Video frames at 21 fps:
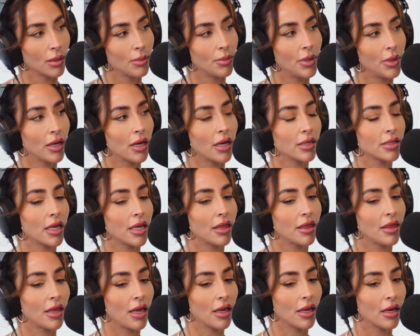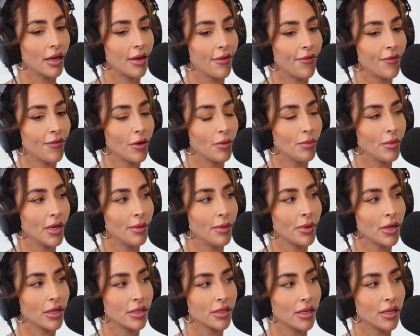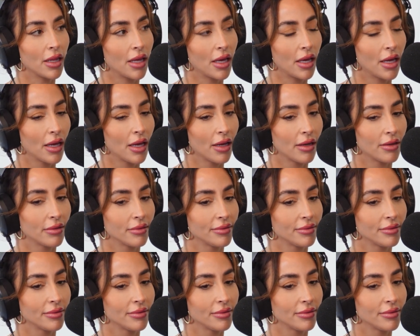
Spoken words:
Because I think for me personally,